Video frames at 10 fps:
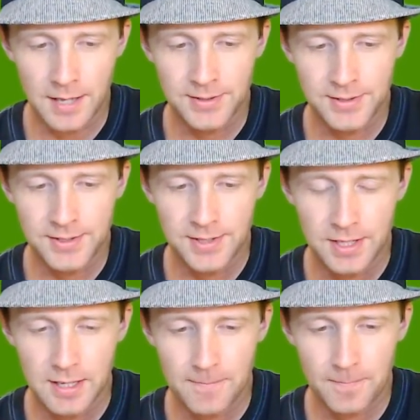
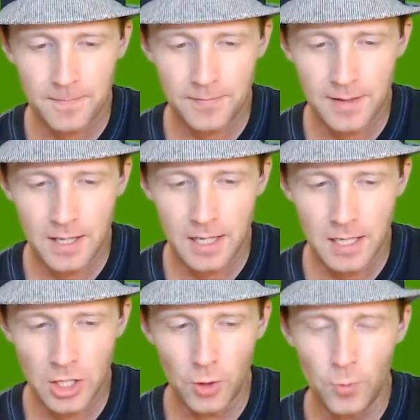and
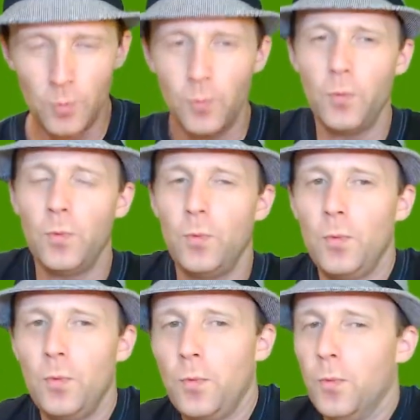you know,
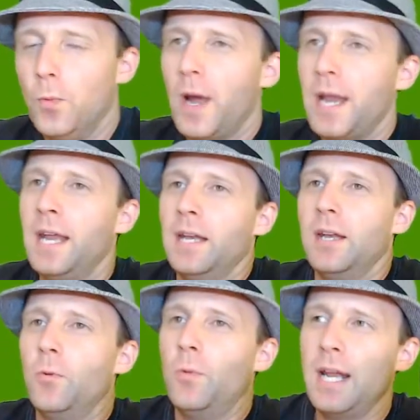when
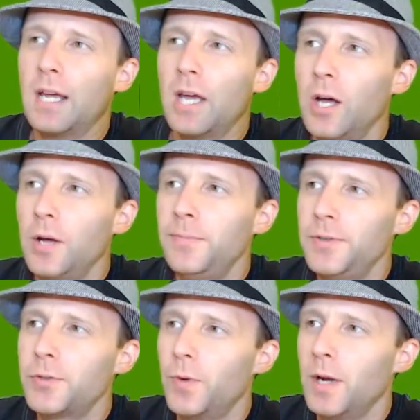it when it
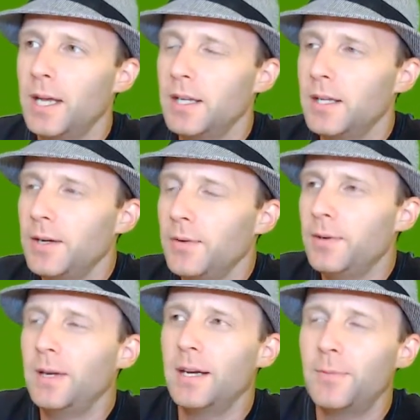comes with
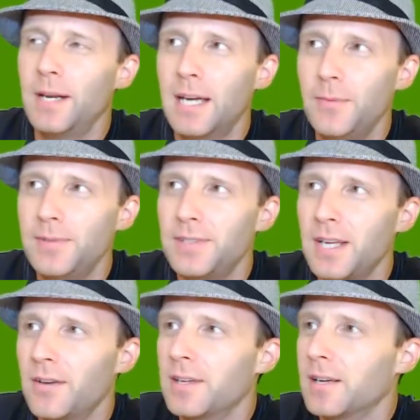when it when it
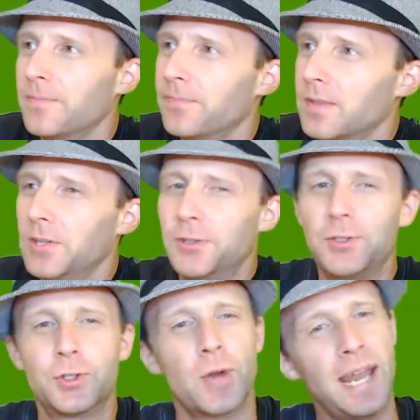comes down to to
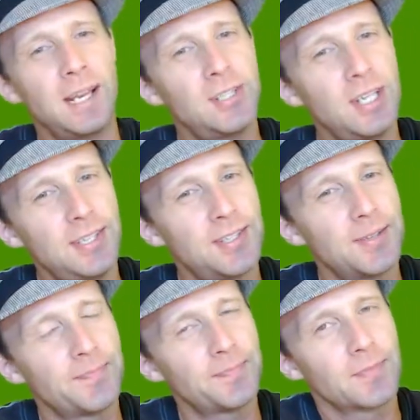
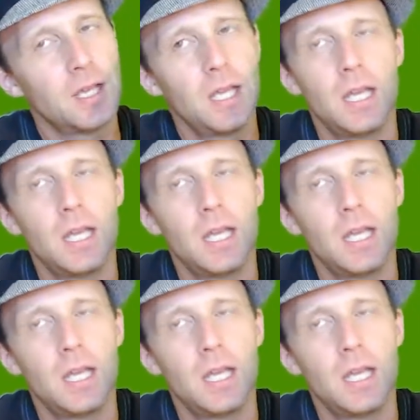strategies,